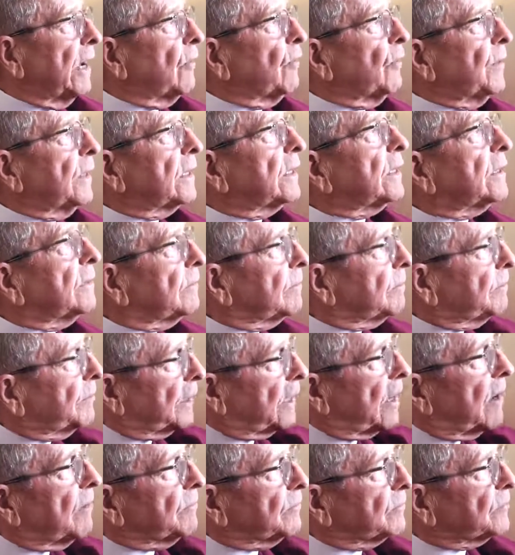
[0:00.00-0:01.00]
We can
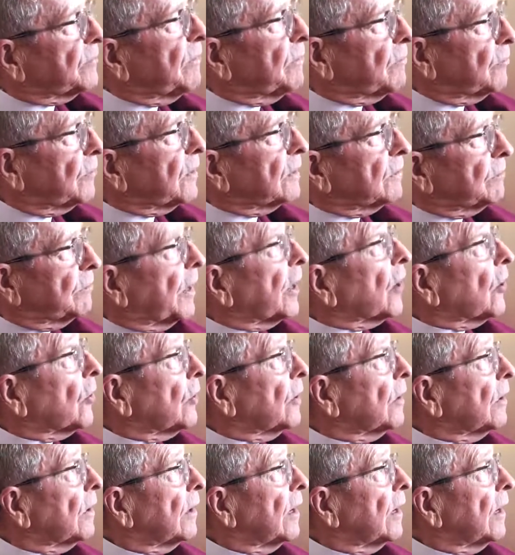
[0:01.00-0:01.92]
become something better.